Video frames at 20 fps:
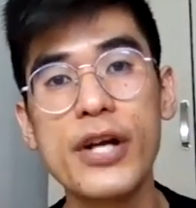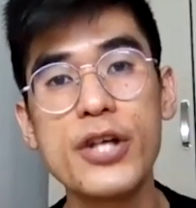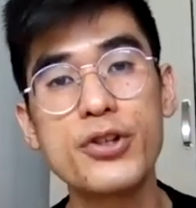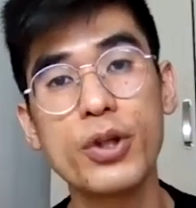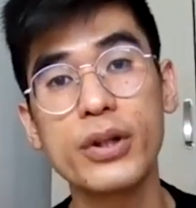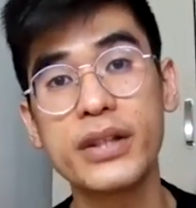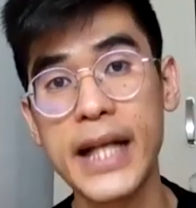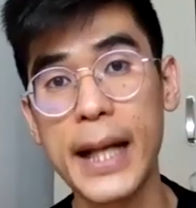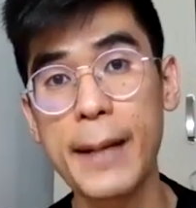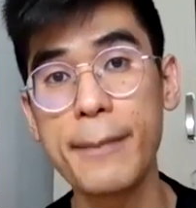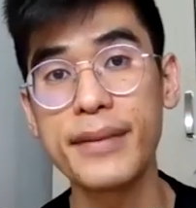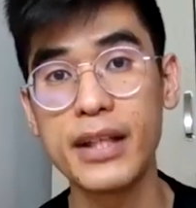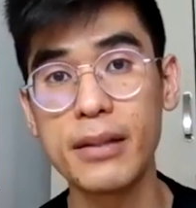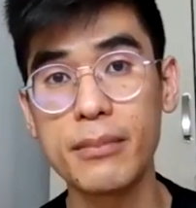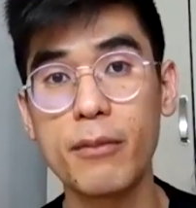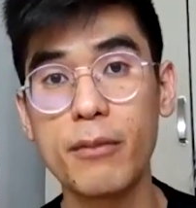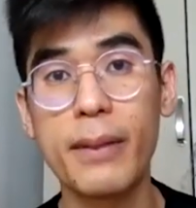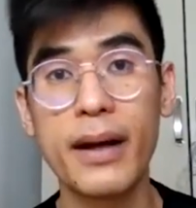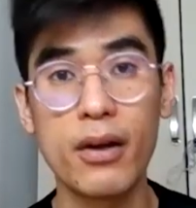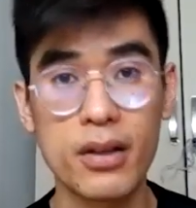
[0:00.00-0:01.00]
arrange your
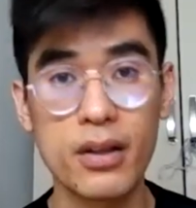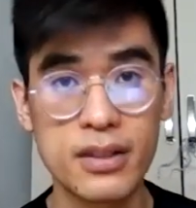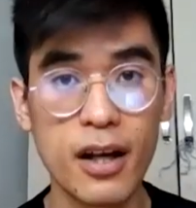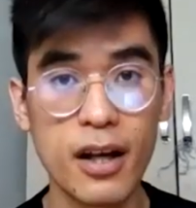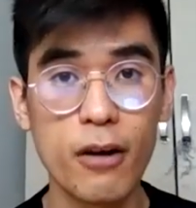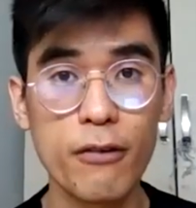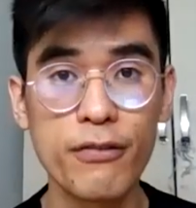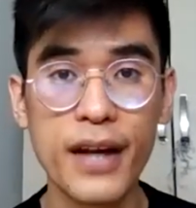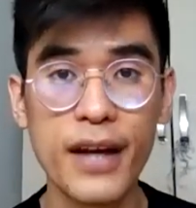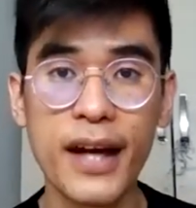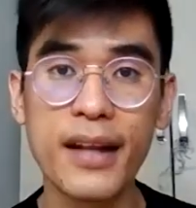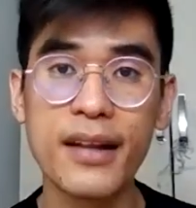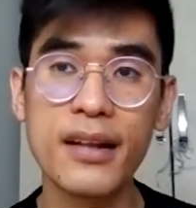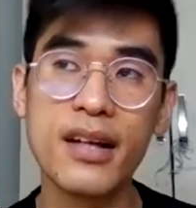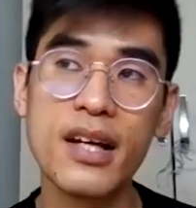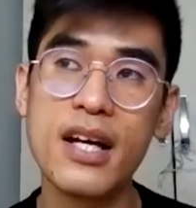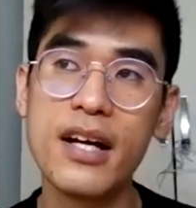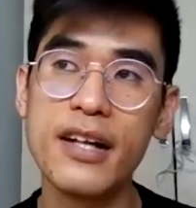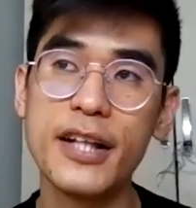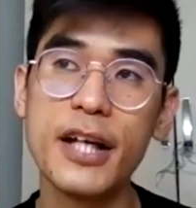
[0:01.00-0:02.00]
timetable by yourself,
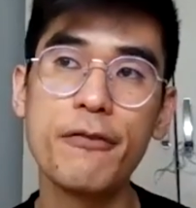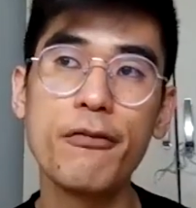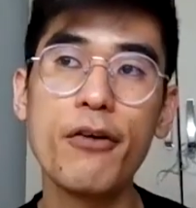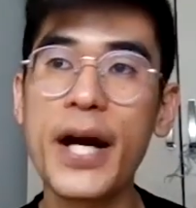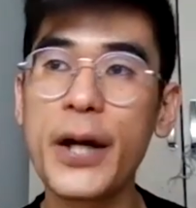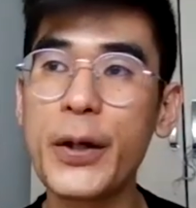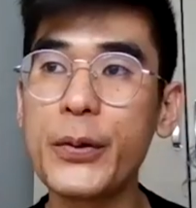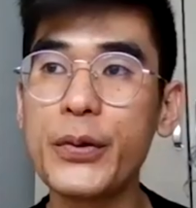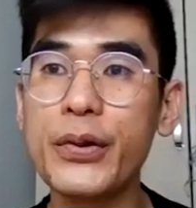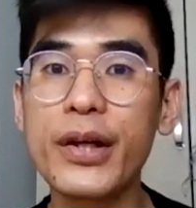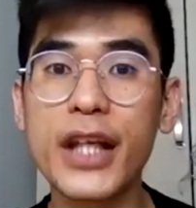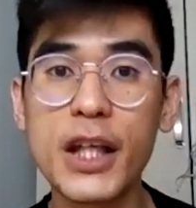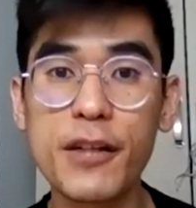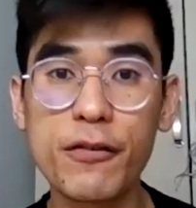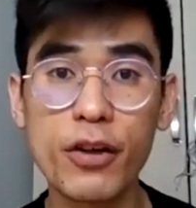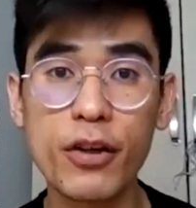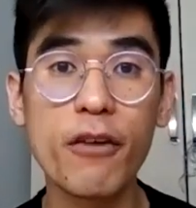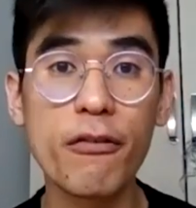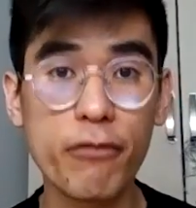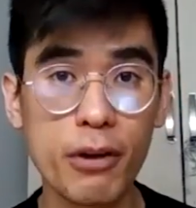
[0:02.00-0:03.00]
and therefore I could not
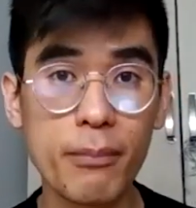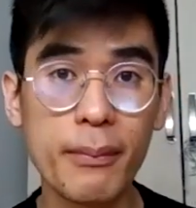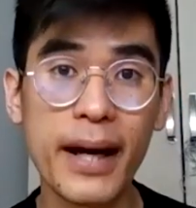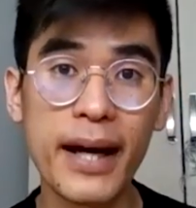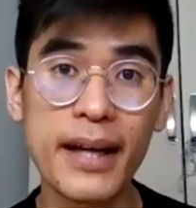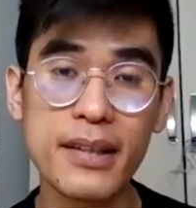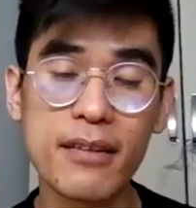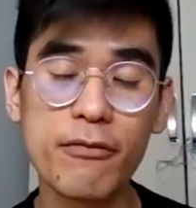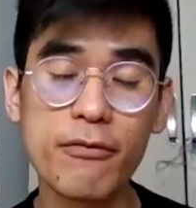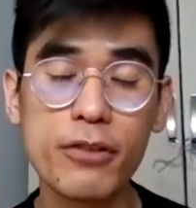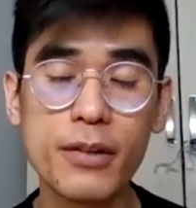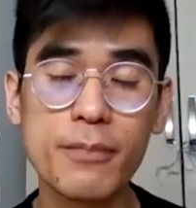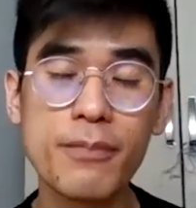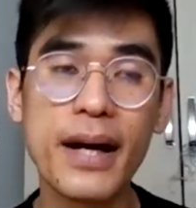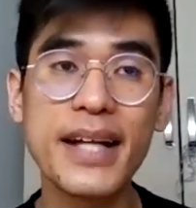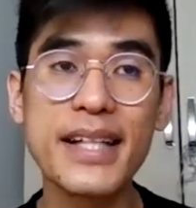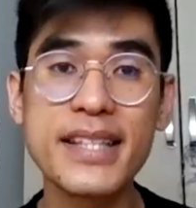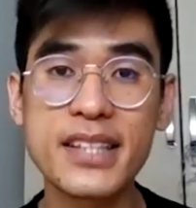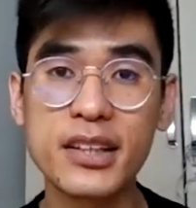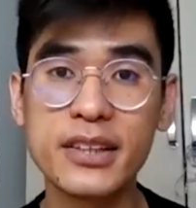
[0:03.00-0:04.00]
give you a firm
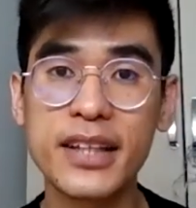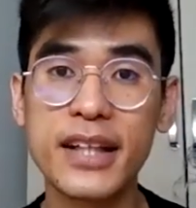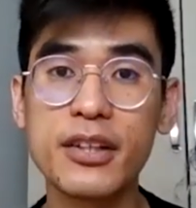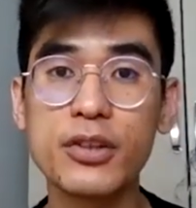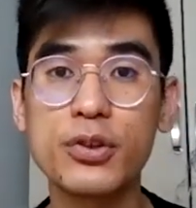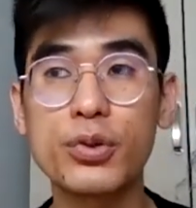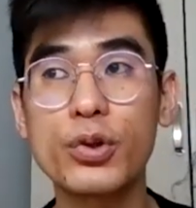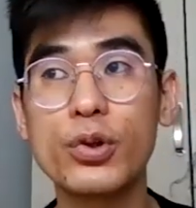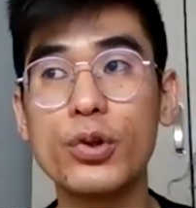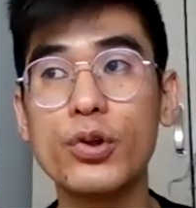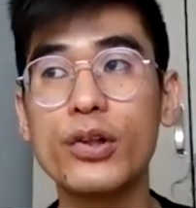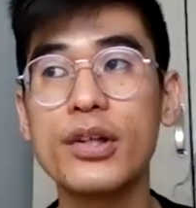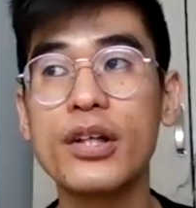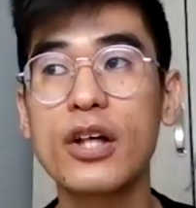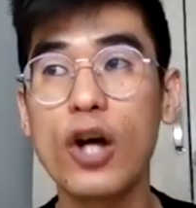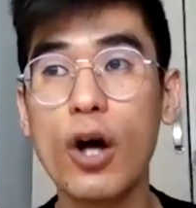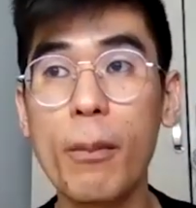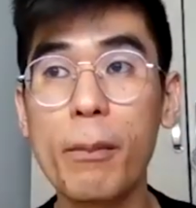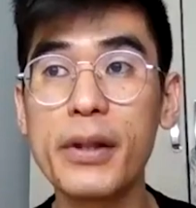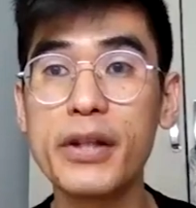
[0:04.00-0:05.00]
answer that you
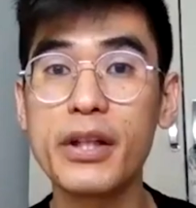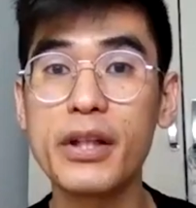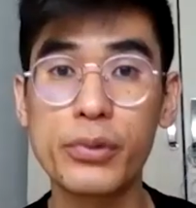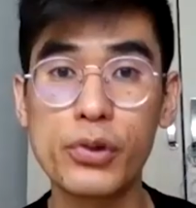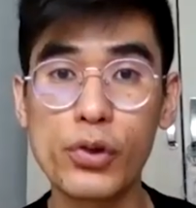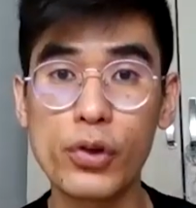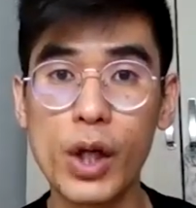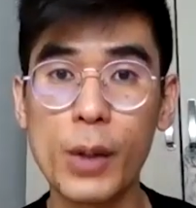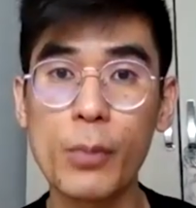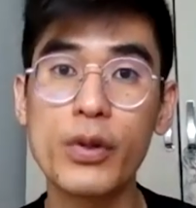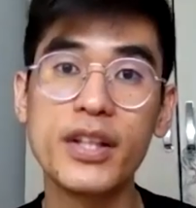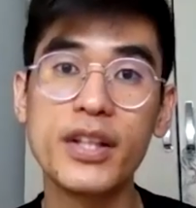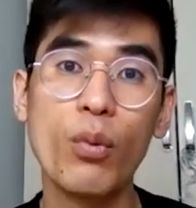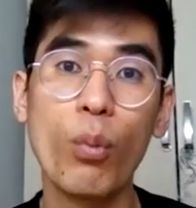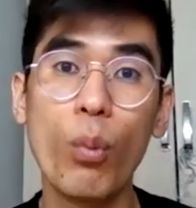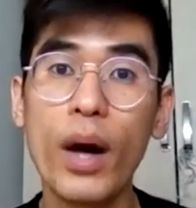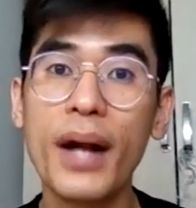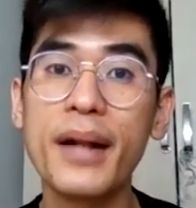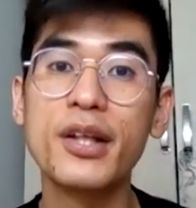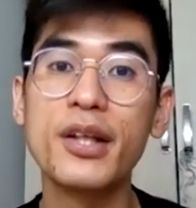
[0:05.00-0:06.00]
could complete the program
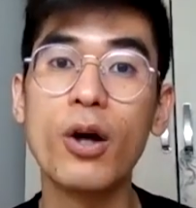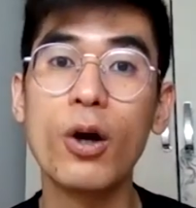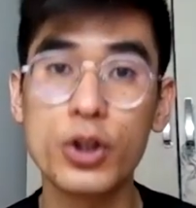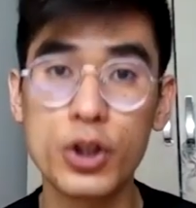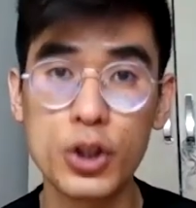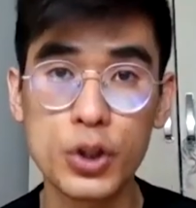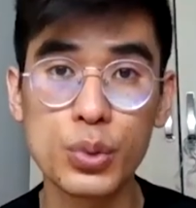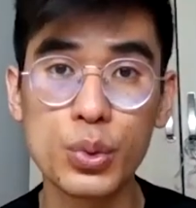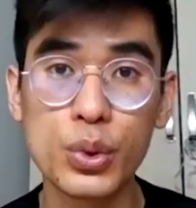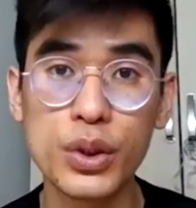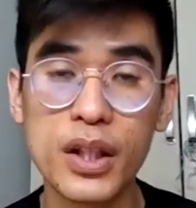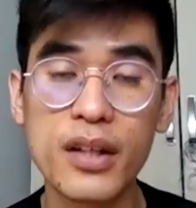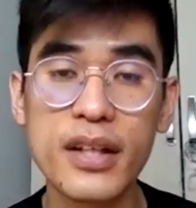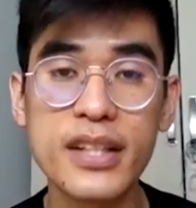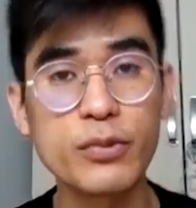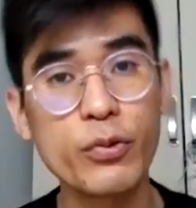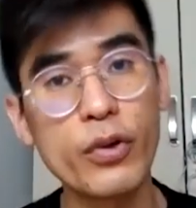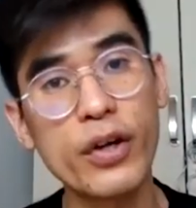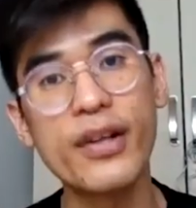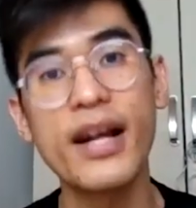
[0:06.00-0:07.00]
within 1 year or 2 years.
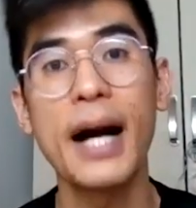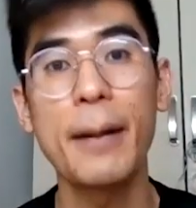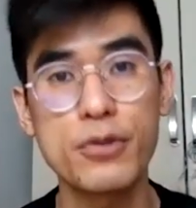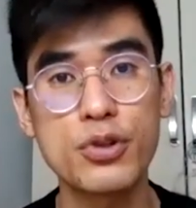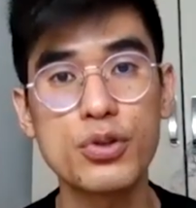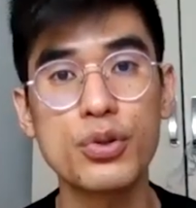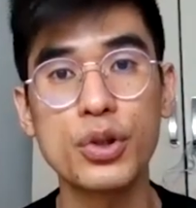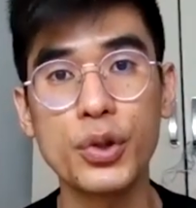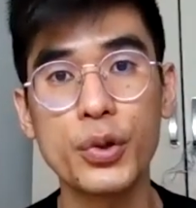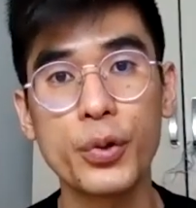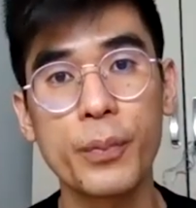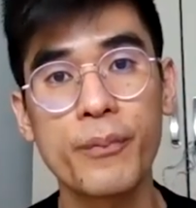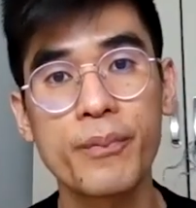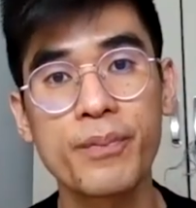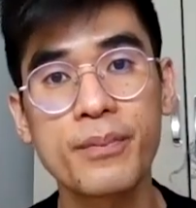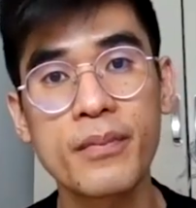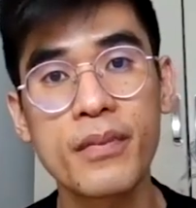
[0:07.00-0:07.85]
It's really up to you.